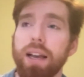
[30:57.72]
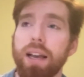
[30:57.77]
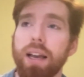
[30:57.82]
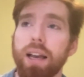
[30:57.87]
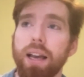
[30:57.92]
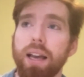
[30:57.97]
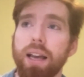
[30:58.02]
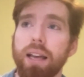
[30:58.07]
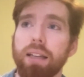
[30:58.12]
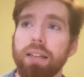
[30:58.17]

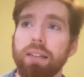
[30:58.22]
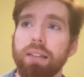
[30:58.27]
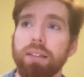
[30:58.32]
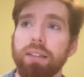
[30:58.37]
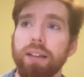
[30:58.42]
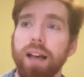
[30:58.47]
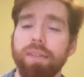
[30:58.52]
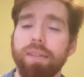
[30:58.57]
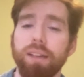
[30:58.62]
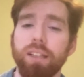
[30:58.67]
and
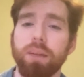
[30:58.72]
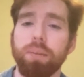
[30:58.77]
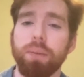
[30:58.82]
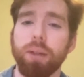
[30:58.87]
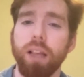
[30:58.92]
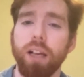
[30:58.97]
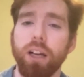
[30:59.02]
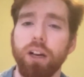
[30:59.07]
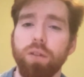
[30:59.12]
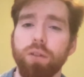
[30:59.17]
having something
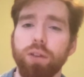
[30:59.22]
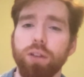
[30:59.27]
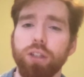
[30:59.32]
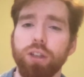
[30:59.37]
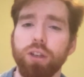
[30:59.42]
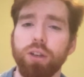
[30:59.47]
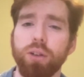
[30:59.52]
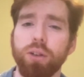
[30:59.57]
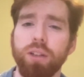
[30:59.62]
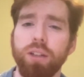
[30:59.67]
like
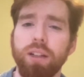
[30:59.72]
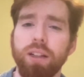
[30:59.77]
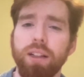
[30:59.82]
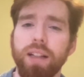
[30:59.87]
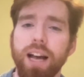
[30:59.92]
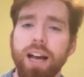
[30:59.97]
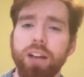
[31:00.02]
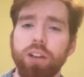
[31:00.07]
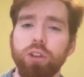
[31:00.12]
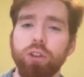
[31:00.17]
Overtone
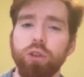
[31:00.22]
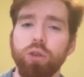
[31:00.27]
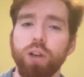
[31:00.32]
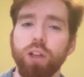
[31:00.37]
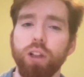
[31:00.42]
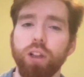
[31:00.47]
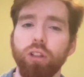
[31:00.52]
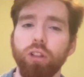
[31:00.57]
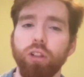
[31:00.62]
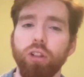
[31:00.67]
that you
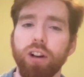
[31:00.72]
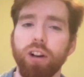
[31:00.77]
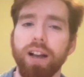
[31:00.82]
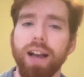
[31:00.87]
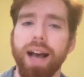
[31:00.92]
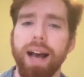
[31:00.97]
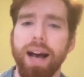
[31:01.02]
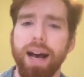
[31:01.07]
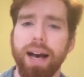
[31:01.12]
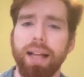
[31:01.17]
can look
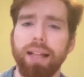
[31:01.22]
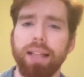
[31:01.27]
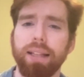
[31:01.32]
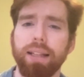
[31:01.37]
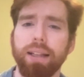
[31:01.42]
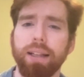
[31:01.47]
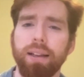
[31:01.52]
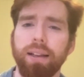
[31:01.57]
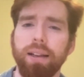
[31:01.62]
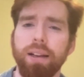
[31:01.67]
at
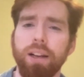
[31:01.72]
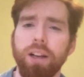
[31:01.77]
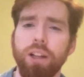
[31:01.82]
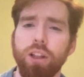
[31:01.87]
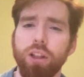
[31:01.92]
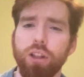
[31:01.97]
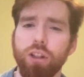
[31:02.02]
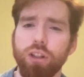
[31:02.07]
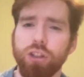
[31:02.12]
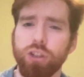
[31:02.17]

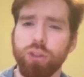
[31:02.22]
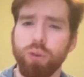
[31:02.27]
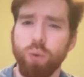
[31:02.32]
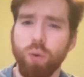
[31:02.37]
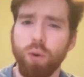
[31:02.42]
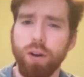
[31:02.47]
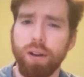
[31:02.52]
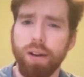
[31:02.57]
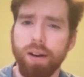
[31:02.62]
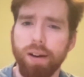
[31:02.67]
the
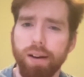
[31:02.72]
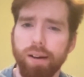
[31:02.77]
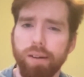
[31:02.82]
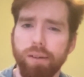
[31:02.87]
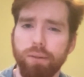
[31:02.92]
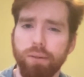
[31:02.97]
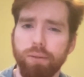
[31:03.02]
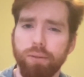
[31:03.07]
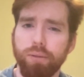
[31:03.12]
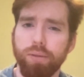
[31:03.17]
sort
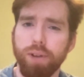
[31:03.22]
of